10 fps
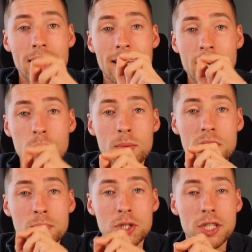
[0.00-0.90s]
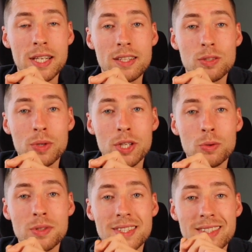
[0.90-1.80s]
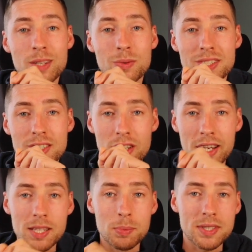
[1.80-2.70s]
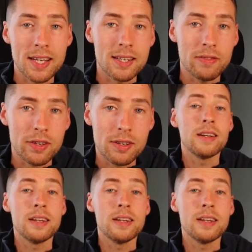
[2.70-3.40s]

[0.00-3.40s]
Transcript: Illumina's machines were used to sequence 90% of it.